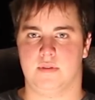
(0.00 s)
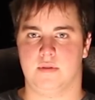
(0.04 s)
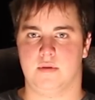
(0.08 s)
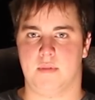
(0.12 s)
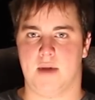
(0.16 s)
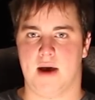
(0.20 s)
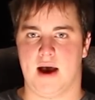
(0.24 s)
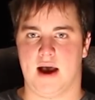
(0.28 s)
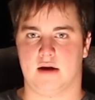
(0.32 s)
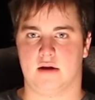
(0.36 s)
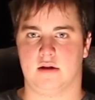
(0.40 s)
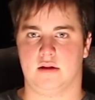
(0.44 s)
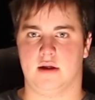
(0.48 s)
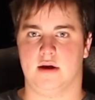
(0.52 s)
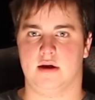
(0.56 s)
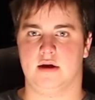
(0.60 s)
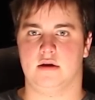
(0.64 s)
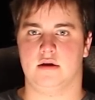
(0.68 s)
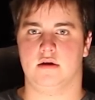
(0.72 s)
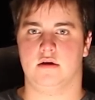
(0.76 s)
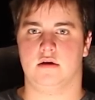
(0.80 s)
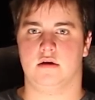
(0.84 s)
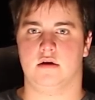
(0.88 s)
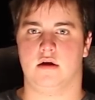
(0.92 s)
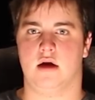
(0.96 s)
the
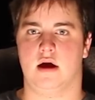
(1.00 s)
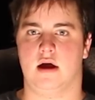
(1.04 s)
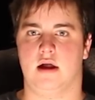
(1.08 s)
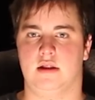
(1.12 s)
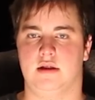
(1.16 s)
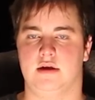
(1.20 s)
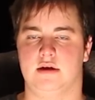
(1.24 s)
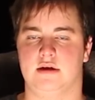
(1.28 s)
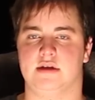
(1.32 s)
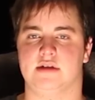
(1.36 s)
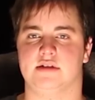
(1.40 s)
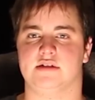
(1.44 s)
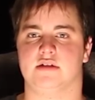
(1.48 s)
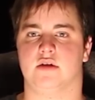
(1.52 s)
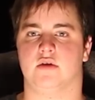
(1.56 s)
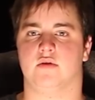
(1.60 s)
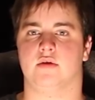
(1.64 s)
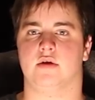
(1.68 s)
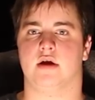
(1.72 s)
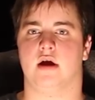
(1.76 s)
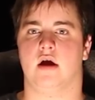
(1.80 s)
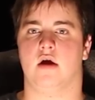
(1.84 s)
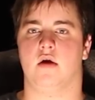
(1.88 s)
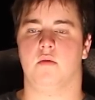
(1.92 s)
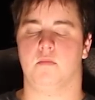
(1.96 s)
backlight LEDs
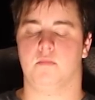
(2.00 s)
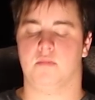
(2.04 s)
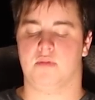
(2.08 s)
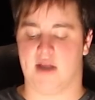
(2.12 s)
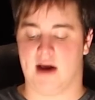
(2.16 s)
going out,